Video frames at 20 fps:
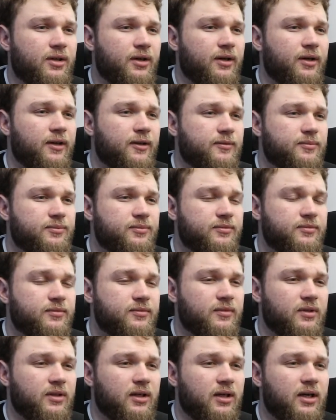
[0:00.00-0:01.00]

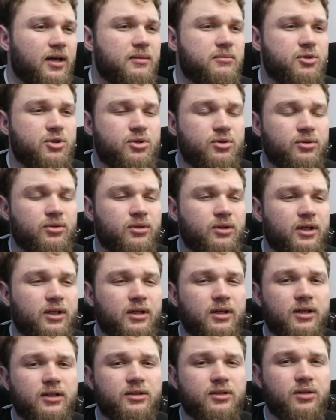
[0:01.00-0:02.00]
I'm sure I
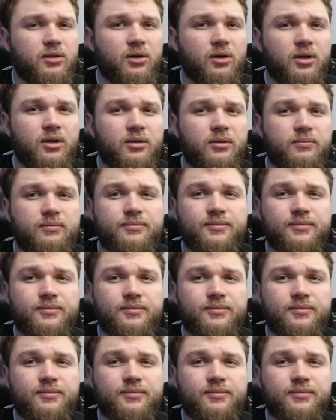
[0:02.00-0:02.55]
learned a lot.